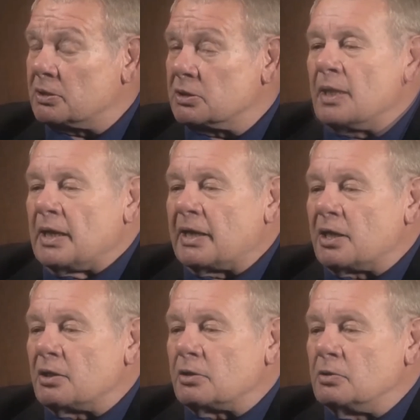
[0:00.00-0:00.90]
And I
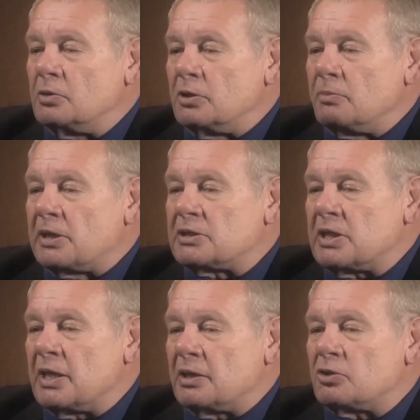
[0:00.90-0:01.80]
concluded by
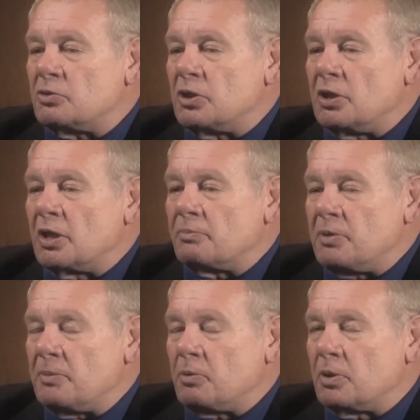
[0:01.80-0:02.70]
saying to the young
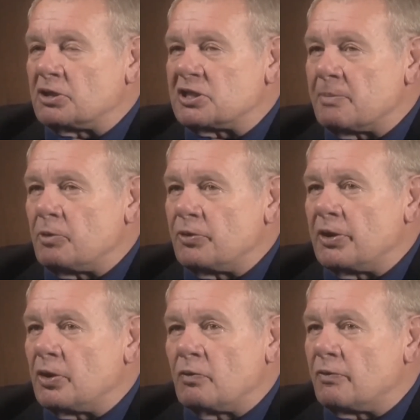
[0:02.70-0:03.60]
people assembled
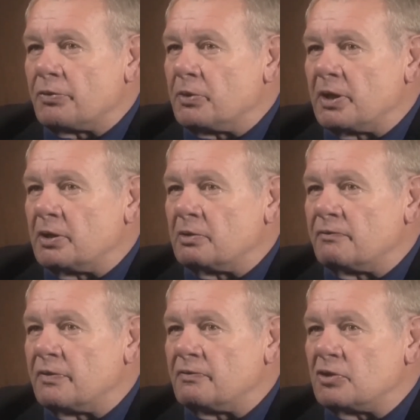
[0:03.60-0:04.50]
there, over
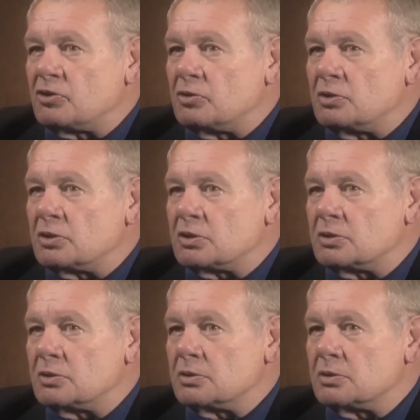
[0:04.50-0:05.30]
350 students,